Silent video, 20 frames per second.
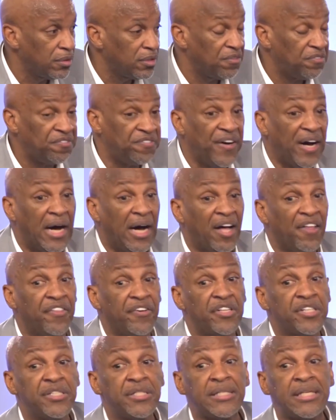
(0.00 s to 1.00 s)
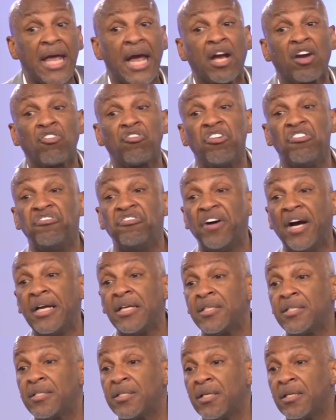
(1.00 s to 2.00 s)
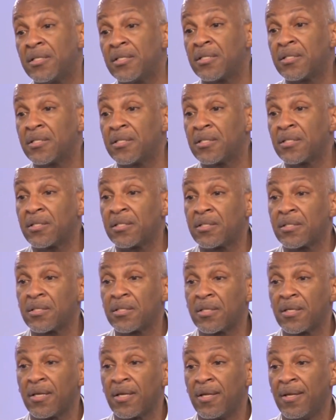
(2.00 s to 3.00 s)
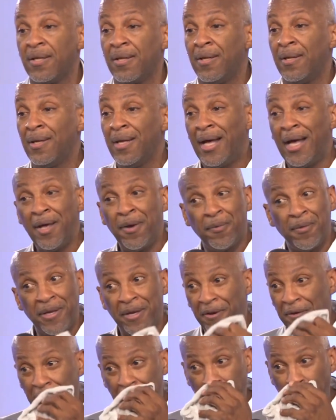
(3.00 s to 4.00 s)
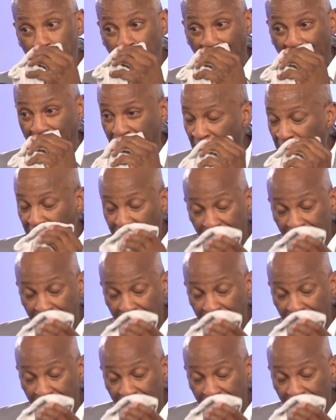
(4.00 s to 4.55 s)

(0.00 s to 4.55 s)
Father sacrifices. I don't hear anybody.